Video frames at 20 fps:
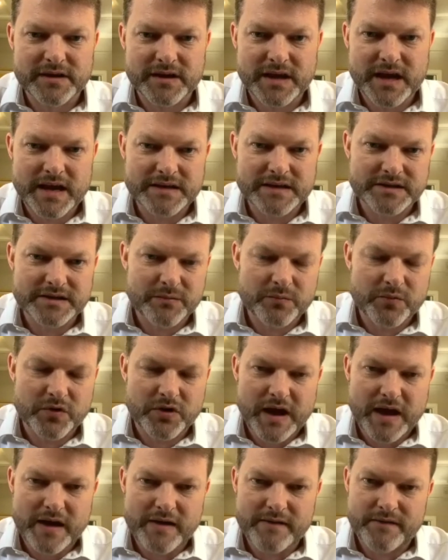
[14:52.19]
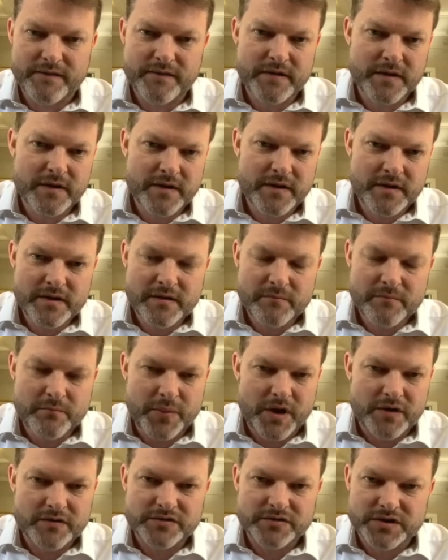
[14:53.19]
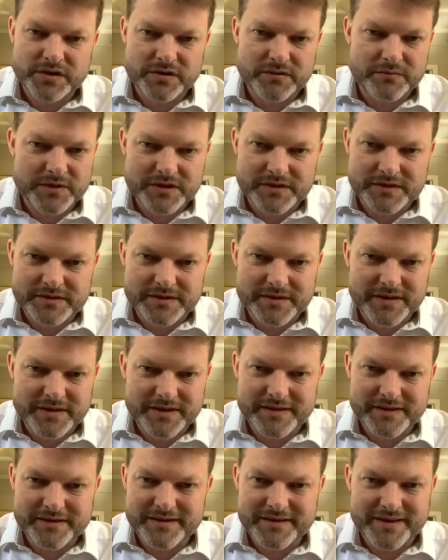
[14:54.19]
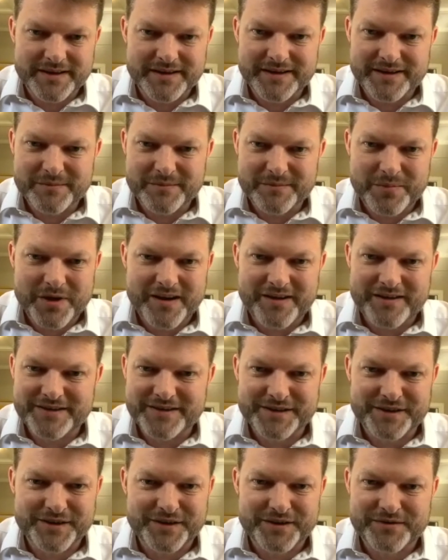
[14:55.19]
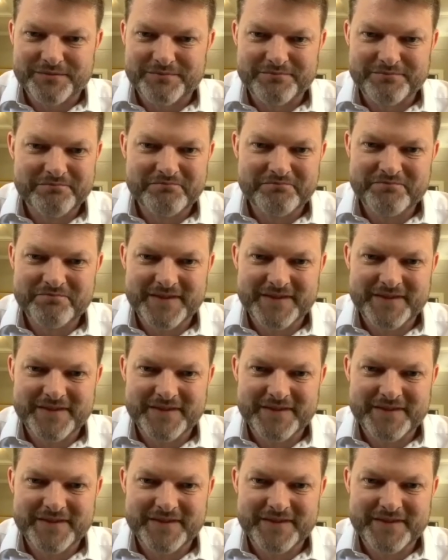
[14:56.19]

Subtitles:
Occasionally we'll have bone tumours that aren't apparent on